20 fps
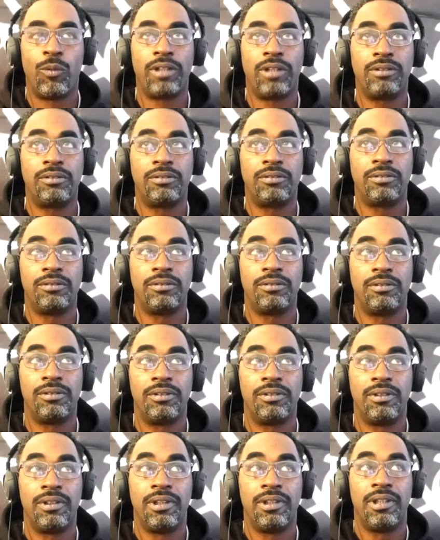only one.
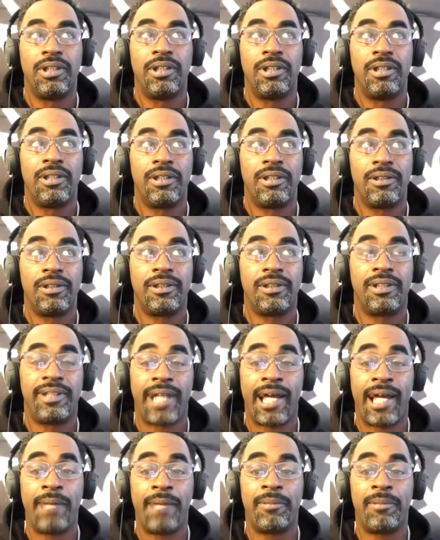
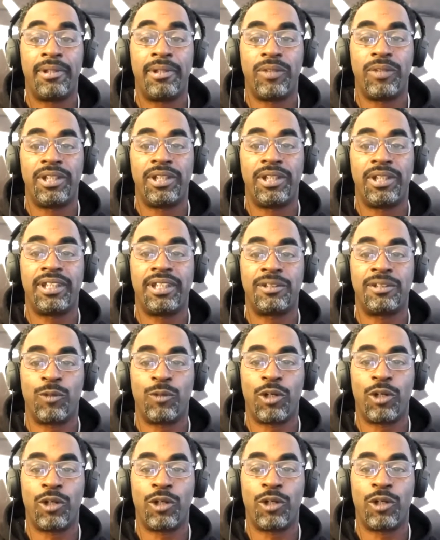Diamond. We did
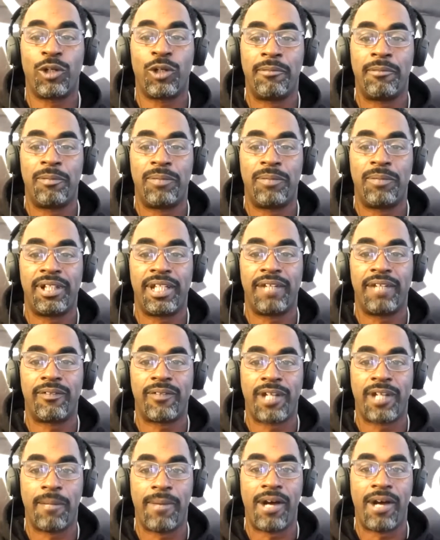some work with Diamond, but it
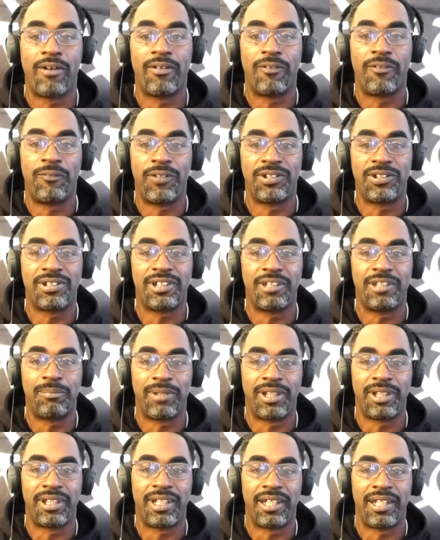didn't come out officially.
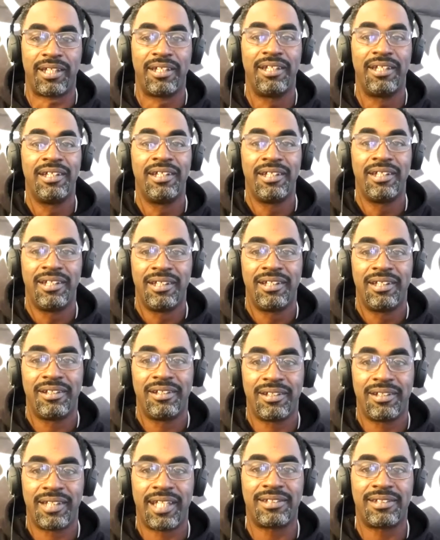But yeah,
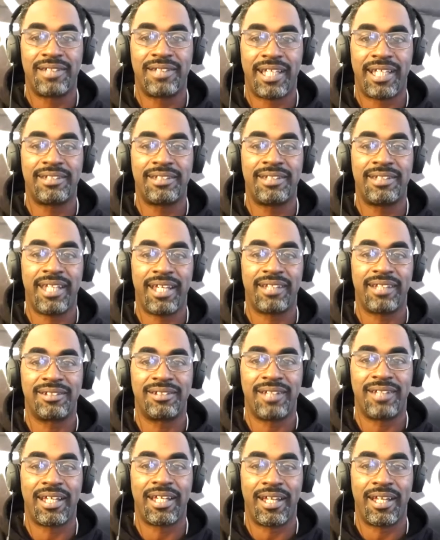that's
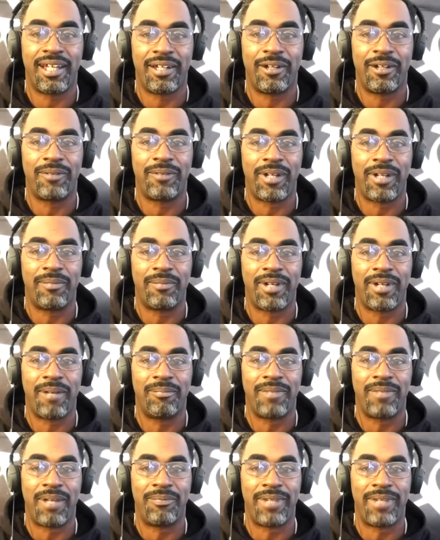next. Like,
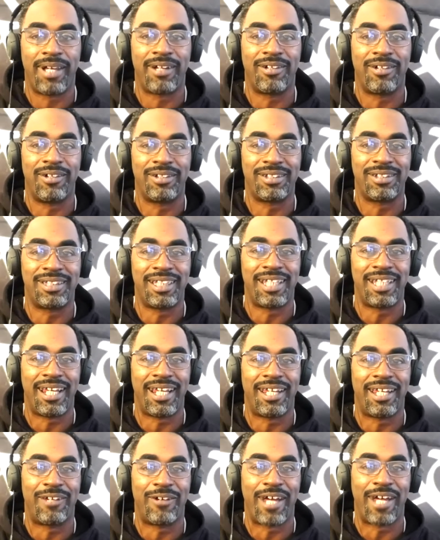I'm not gonna say
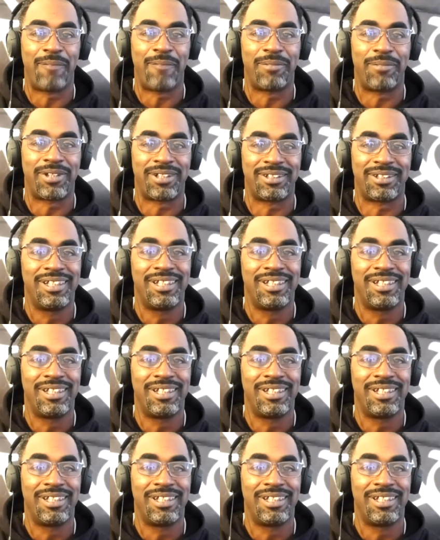that ain't gonna happen